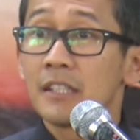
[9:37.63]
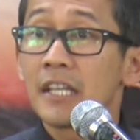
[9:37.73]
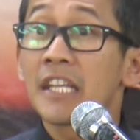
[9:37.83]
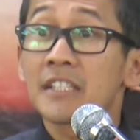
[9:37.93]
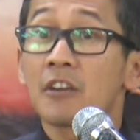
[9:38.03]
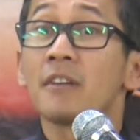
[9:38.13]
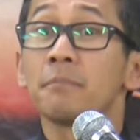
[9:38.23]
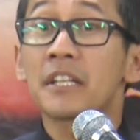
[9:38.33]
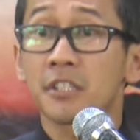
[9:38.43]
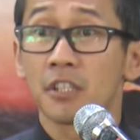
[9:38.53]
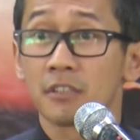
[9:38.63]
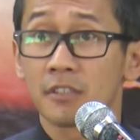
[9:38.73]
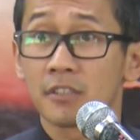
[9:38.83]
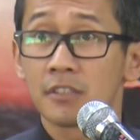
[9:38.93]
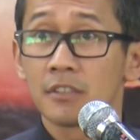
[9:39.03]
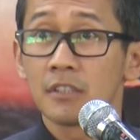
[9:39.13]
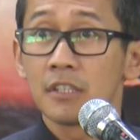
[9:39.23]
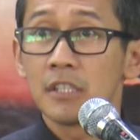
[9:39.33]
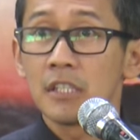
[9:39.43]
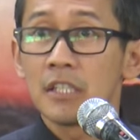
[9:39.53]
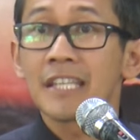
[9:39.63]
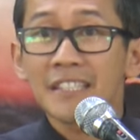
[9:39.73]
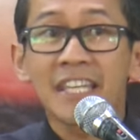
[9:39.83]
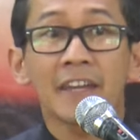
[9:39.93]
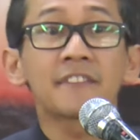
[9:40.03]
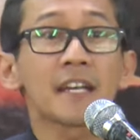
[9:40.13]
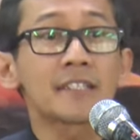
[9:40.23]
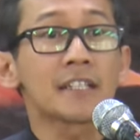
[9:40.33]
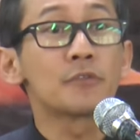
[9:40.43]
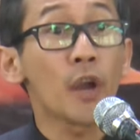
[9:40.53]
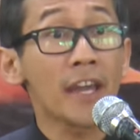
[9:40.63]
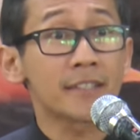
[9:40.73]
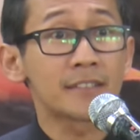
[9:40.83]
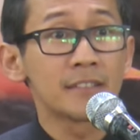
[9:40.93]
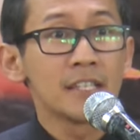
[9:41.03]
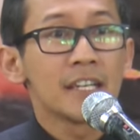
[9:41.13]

it is our ambitions that gives us unrest